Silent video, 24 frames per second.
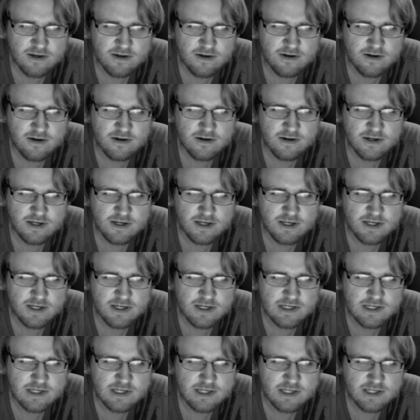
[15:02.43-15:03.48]
song
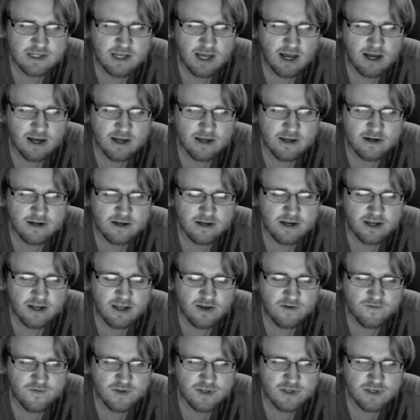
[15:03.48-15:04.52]
is "Knocking on
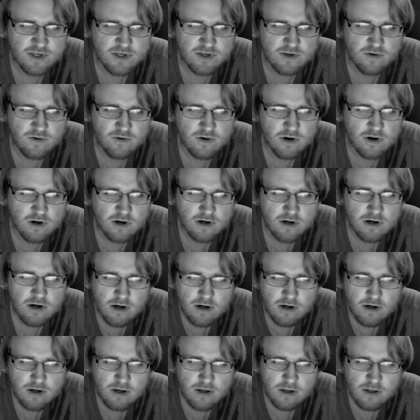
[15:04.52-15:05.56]
Heaven's Door,"
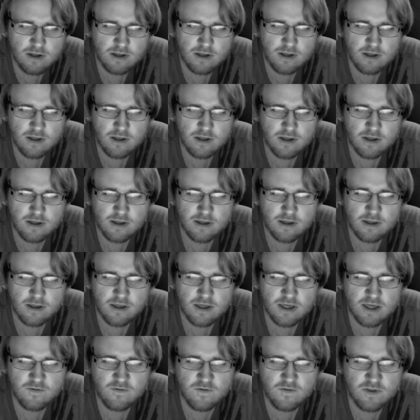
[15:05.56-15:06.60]

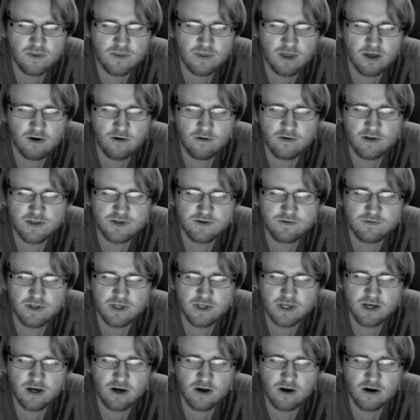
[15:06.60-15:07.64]
even though it's
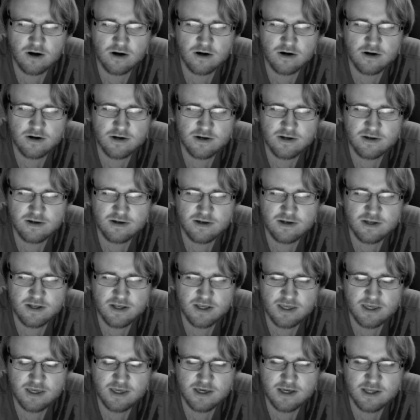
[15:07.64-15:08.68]
really hard
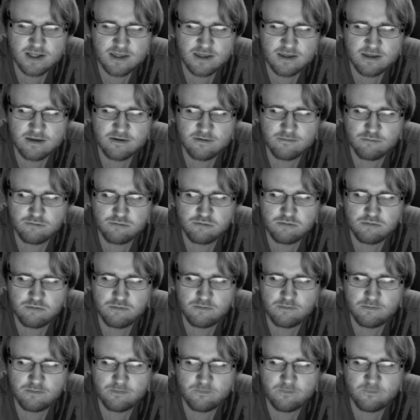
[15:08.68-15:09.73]
to get the
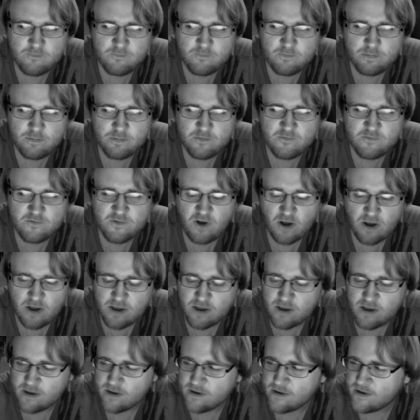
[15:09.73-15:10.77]

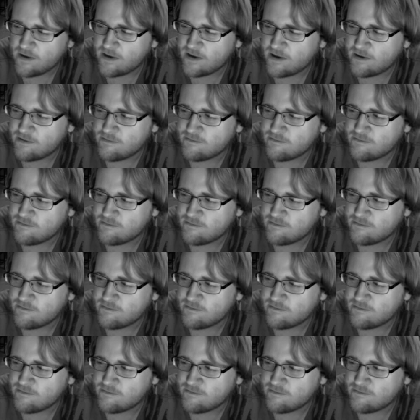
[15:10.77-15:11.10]
fucking